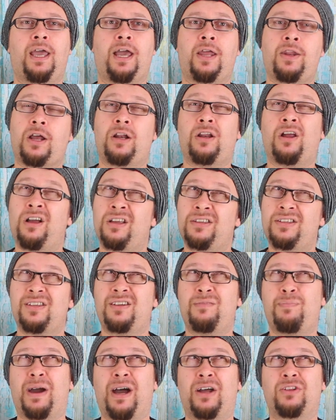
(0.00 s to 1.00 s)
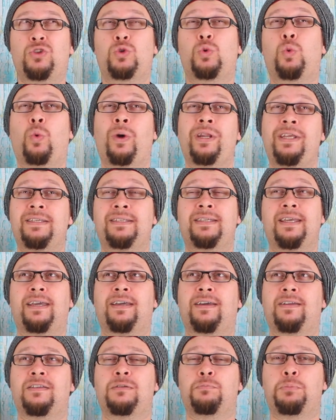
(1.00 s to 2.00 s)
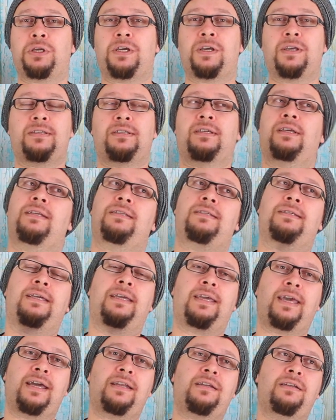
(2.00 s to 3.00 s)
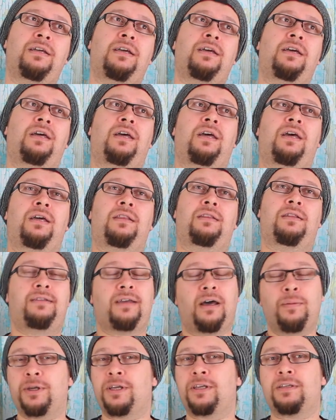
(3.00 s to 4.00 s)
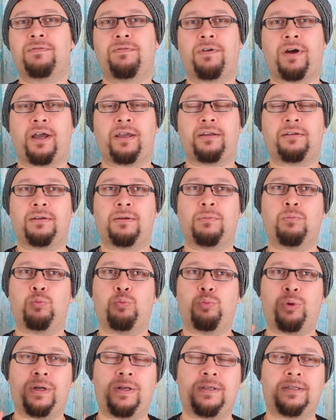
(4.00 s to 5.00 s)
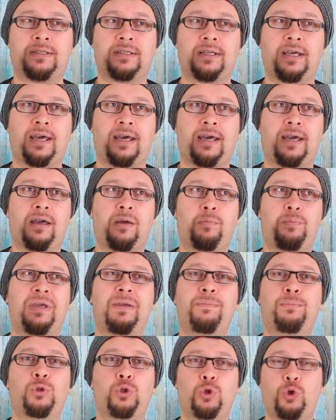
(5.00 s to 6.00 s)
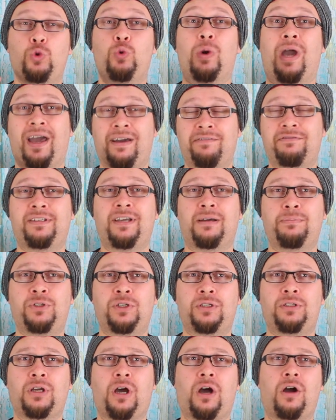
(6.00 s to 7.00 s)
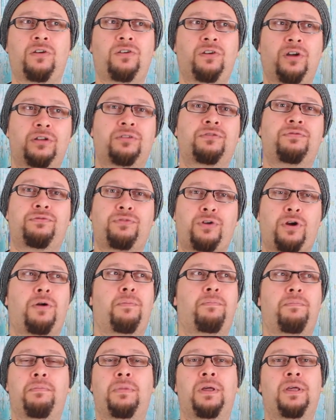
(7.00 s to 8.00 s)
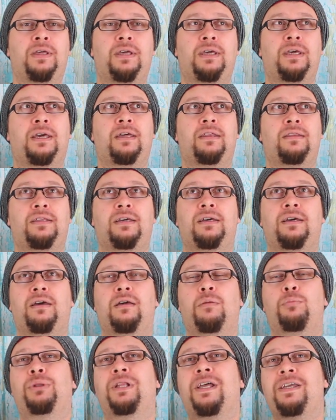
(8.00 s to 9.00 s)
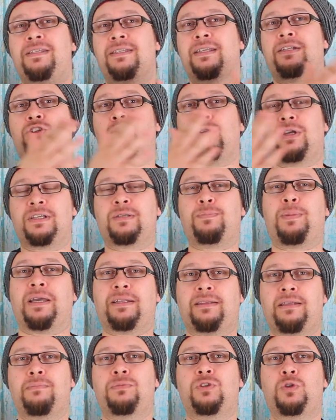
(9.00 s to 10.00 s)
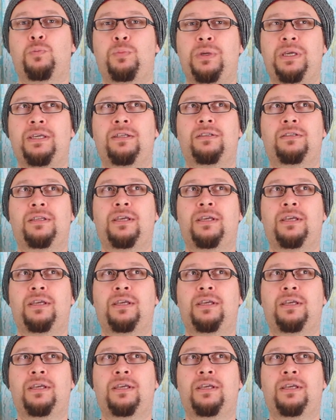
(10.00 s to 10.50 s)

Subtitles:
And I lasted about 20 seconds, because it's, again, the dubbing is fine, but it's people who have dubbed it are not from the place that you'd expect them to be.